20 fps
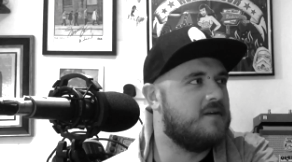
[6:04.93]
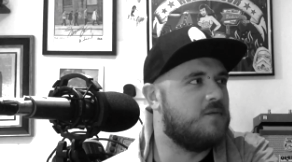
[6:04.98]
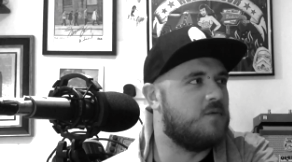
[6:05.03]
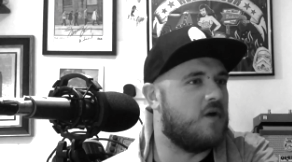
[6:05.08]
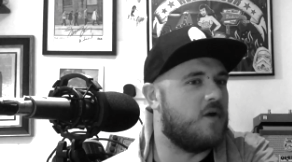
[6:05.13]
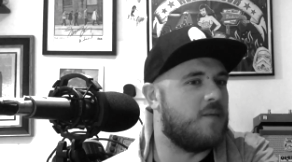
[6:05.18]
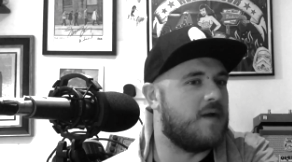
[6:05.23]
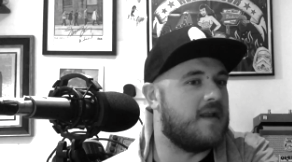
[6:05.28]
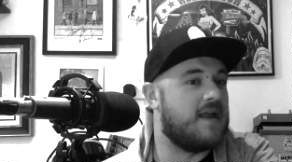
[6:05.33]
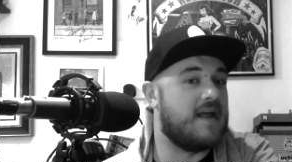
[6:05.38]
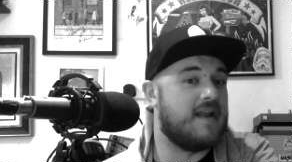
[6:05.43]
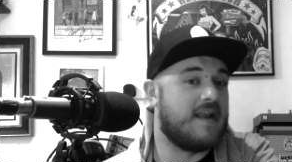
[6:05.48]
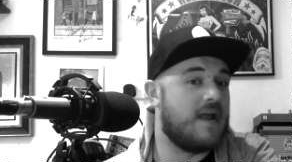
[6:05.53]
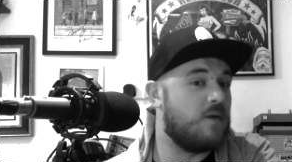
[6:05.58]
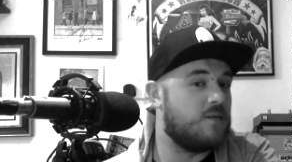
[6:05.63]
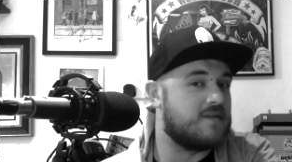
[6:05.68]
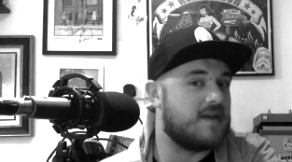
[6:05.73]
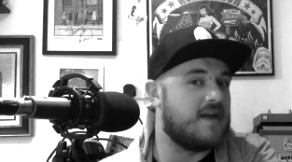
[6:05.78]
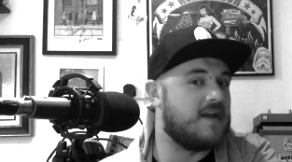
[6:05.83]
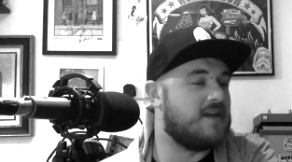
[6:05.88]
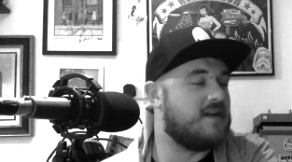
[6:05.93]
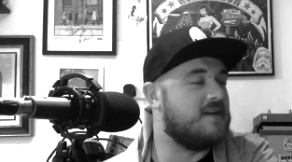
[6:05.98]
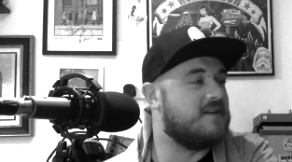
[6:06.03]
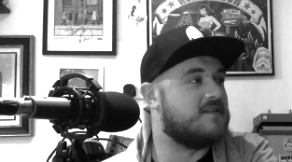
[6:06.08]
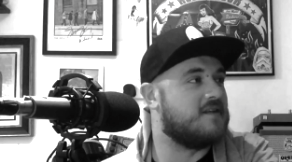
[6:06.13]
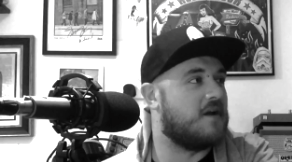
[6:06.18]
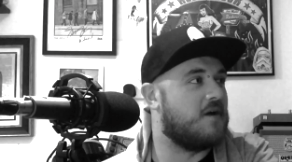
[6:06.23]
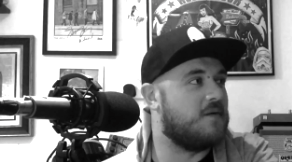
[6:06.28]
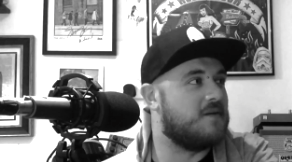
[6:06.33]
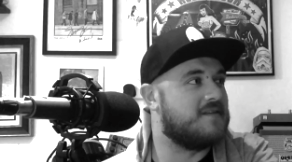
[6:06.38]
where I'm at now. And that was 8
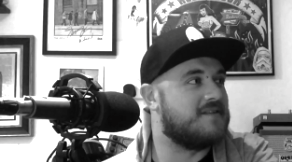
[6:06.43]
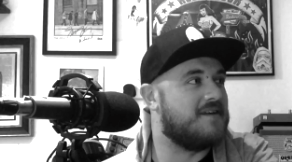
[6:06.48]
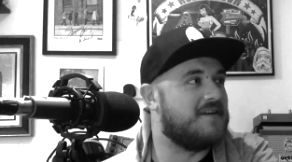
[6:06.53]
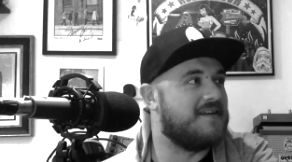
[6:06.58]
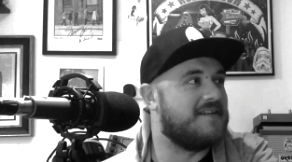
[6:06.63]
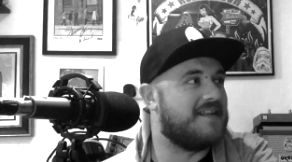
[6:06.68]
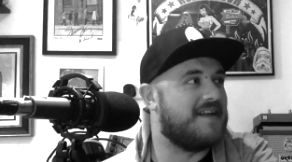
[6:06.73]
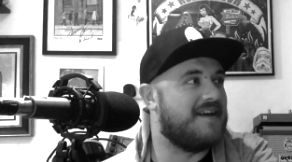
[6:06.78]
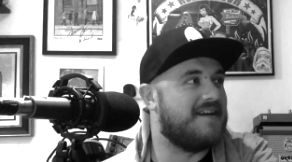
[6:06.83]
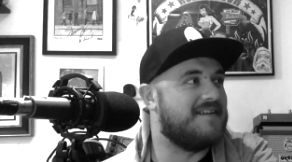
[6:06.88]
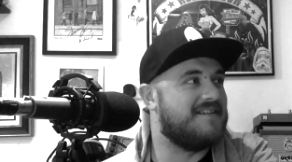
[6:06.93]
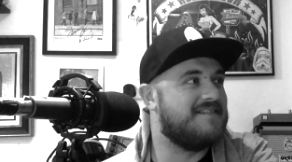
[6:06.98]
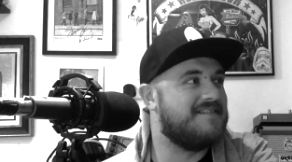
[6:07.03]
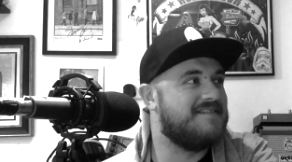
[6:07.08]
years ago I started that.